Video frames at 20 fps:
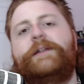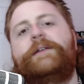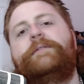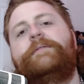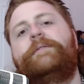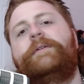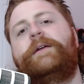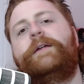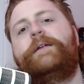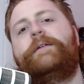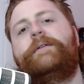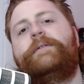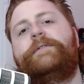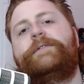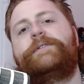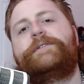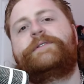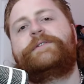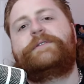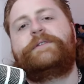And
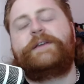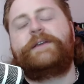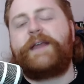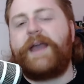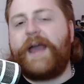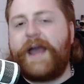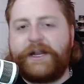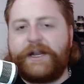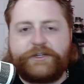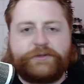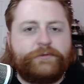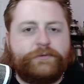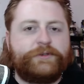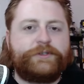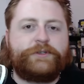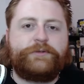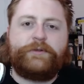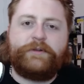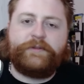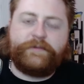just the casual
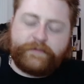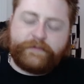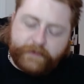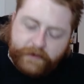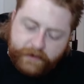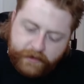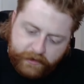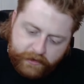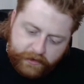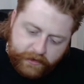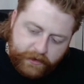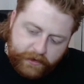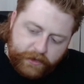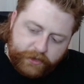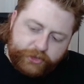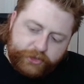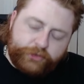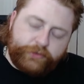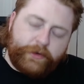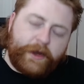sort of
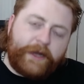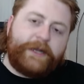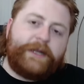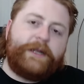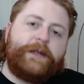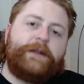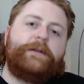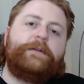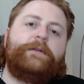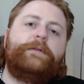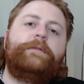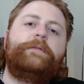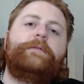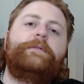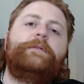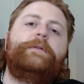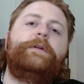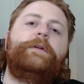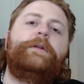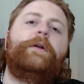treading,
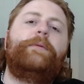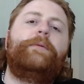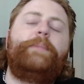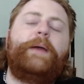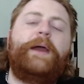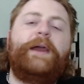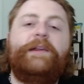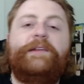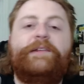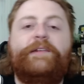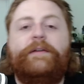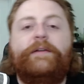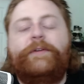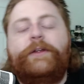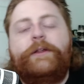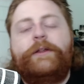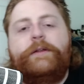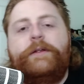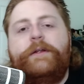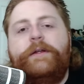you know, pace of
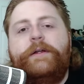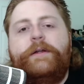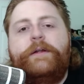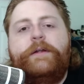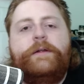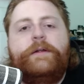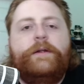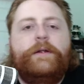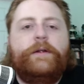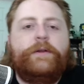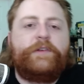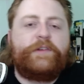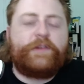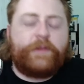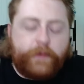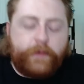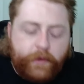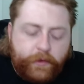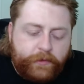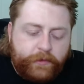it.
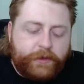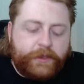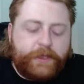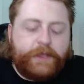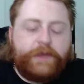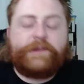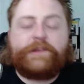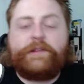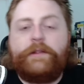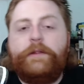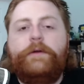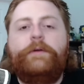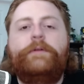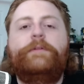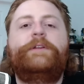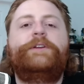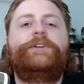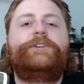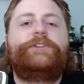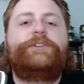Slowly,
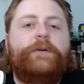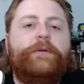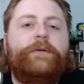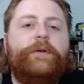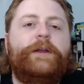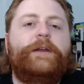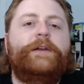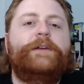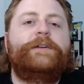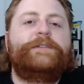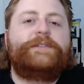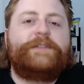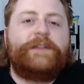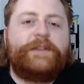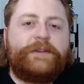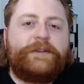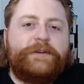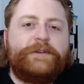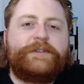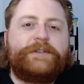slowly showing us
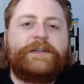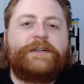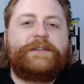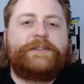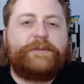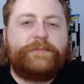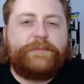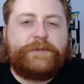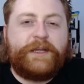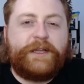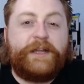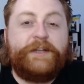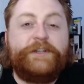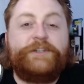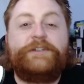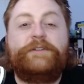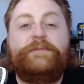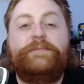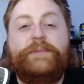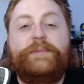that there's like some
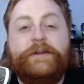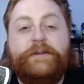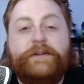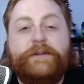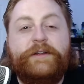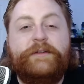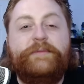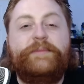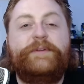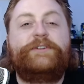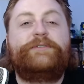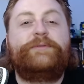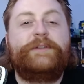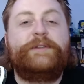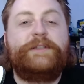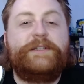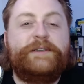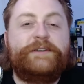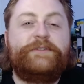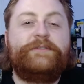tension building
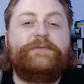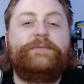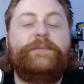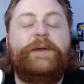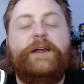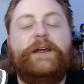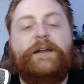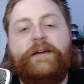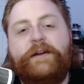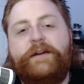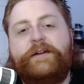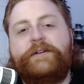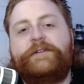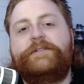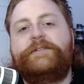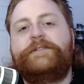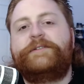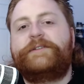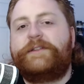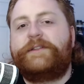between these two main
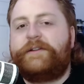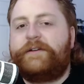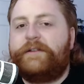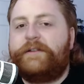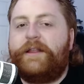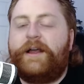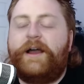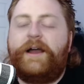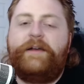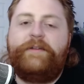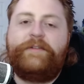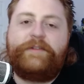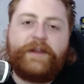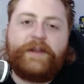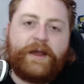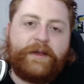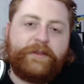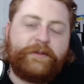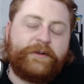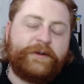characters and their lives and
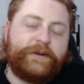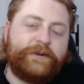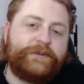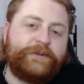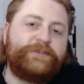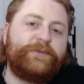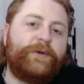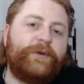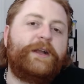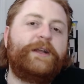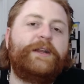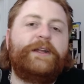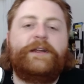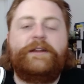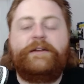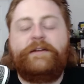how they're intertwining.